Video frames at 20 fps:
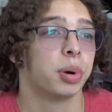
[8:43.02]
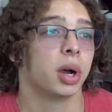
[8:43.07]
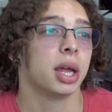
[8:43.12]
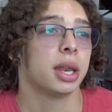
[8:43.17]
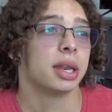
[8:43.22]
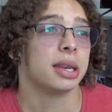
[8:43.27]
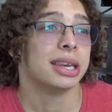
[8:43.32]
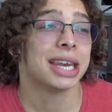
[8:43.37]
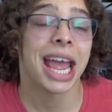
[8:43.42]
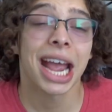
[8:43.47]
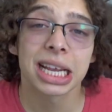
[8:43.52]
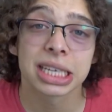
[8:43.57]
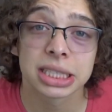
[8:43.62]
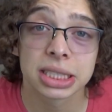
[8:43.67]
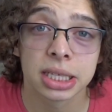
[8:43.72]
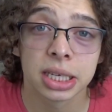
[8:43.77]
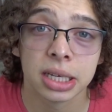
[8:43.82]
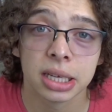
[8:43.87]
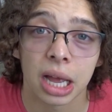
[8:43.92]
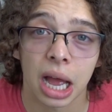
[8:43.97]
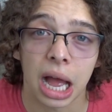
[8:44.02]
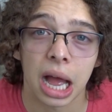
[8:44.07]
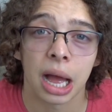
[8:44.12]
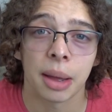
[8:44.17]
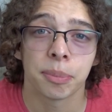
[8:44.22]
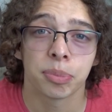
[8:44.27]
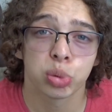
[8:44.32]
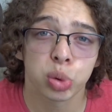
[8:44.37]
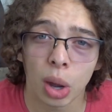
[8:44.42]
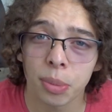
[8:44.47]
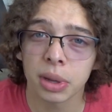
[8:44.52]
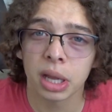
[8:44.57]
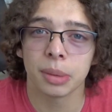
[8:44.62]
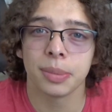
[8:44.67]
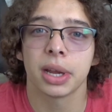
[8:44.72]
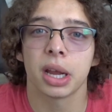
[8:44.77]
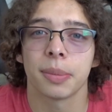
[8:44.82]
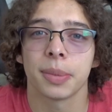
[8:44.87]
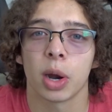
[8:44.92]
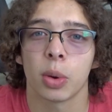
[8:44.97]
But next, I'm probably gonna
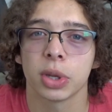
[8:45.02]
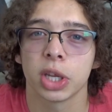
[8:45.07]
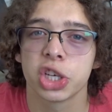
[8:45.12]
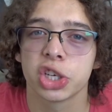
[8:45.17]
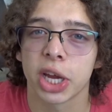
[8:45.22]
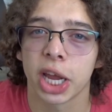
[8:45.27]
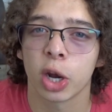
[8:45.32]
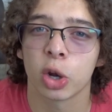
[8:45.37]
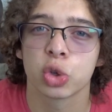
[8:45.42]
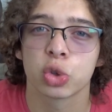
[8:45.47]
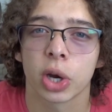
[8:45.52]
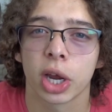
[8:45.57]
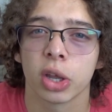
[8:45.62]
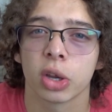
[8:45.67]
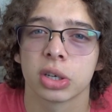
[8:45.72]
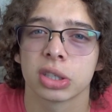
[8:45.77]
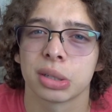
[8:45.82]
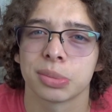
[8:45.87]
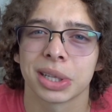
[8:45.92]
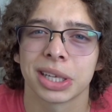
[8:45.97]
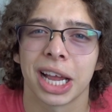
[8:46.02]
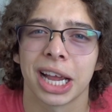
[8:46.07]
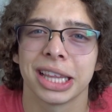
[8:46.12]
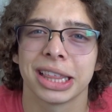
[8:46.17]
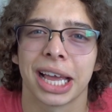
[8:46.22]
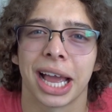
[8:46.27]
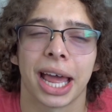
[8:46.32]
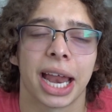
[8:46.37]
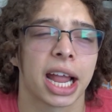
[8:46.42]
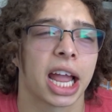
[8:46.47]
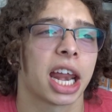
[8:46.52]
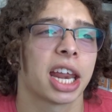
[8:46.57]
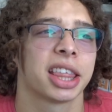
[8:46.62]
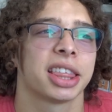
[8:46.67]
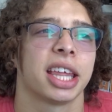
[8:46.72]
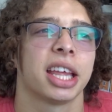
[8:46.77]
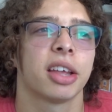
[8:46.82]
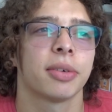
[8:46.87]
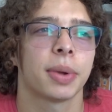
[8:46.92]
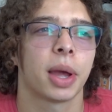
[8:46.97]
be coming out with a channel trailer or something like that. I gotta
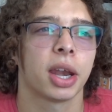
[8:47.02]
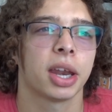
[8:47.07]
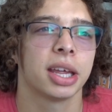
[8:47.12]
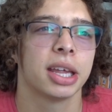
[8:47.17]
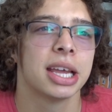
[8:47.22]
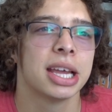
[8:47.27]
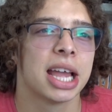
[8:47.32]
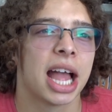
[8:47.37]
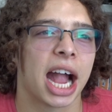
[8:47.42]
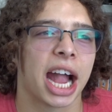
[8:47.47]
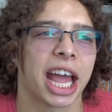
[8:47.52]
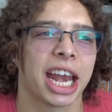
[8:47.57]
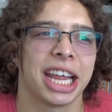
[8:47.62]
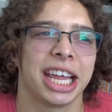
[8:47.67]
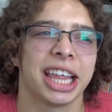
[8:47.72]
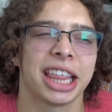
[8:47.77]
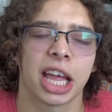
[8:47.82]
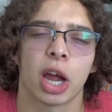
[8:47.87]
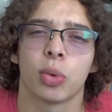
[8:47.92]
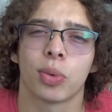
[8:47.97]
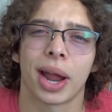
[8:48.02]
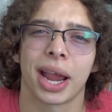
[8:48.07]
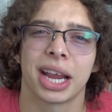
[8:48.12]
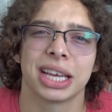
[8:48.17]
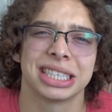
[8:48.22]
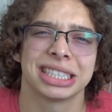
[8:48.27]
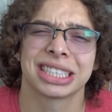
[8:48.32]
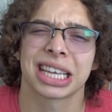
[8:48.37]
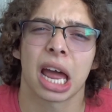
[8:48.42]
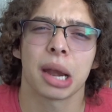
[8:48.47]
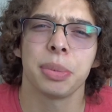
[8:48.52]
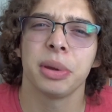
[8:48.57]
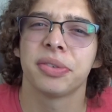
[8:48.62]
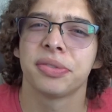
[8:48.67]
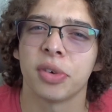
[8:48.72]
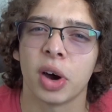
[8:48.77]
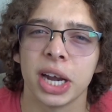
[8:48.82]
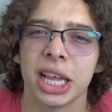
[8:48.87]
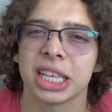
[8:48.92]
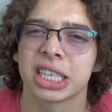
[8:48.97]
think about it. I gotta get that right because it's gotta be
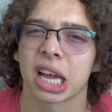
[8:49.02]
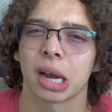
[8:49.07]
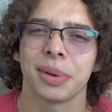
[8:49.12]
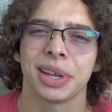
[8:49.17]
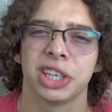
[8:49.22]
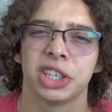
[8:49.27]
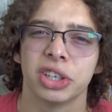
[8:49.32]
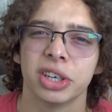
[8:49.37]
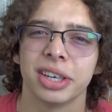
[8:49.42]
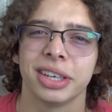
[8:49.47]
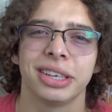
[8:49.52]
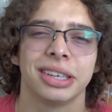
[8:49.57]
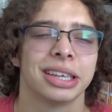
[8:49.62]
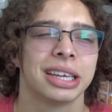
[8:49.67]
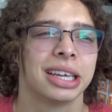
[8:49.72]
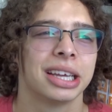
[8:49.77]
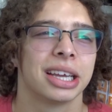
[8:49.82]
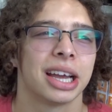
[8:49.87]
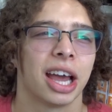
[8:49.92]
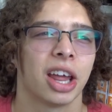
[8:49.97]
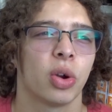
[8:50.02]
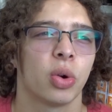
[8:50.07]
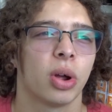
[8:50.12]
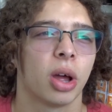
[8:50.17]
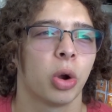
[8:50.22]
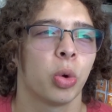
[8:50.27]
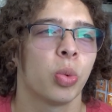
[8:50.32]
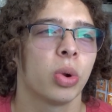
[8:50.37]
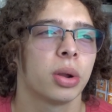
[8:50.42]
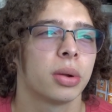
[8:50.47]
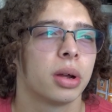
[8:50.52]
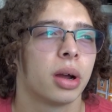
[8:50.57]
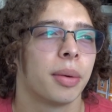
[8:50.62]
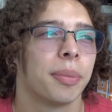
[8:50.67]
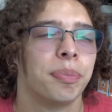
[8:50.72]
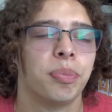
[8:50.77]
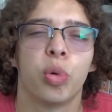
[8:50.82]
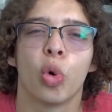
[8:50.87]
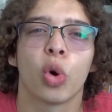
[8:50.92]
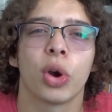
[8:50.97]
funny. It's gotta be good. I don't. I don't want
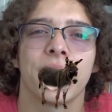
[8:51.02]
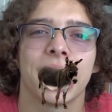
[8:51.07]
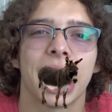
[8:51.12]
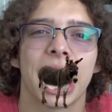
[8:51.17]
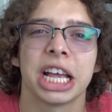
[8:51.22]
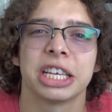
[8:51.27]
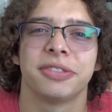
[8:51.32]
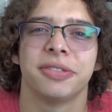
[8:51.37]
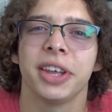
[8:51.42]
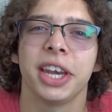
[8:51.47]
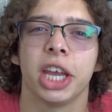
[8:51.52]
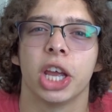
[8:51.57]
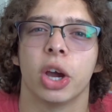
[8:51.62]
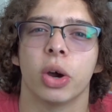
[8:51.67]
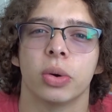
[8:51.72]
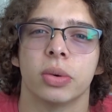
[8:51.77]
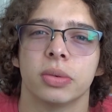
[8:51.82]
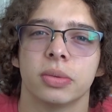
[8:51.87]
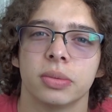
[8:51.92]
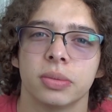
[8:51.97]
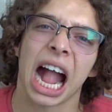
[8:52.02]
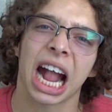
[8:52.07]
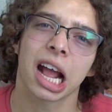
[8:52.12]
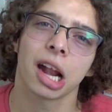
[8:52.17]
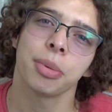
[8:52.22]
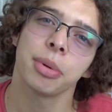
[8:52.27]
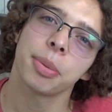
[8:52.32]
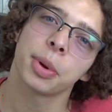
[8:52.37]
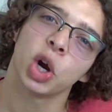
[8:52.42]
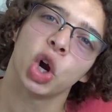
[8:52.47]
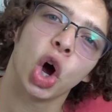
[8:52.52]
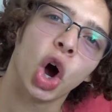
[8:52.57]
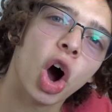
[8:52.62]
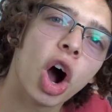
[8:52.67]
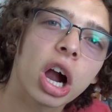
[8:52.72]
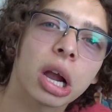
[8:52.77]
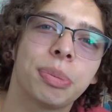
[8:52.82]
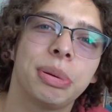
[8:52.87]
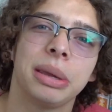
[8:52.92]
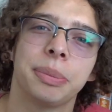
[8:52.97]
a boring ass video. I gotta be able to
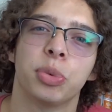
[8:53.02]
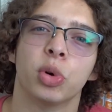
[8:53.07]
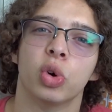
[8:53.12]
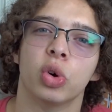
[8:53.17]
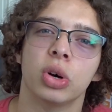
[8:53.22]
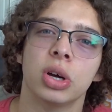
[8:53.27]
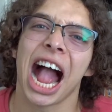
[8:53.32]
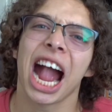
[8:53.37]
hook people.